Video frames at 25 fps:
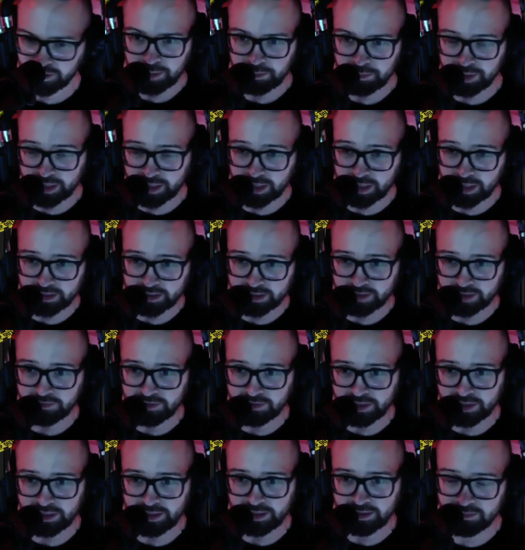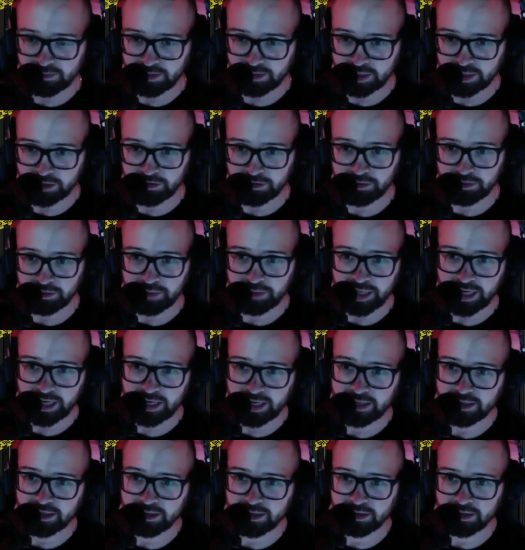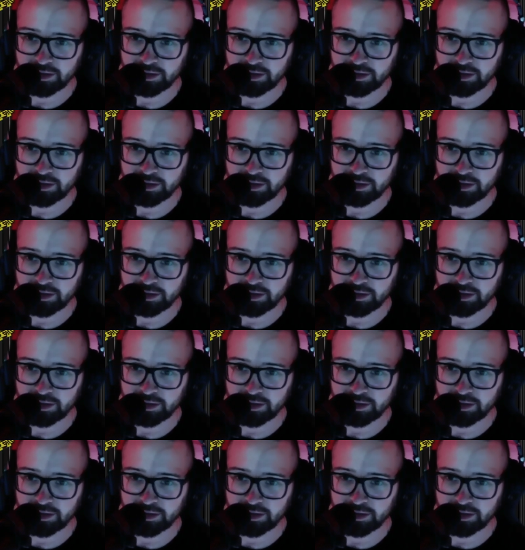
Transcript: because of the theory behind it.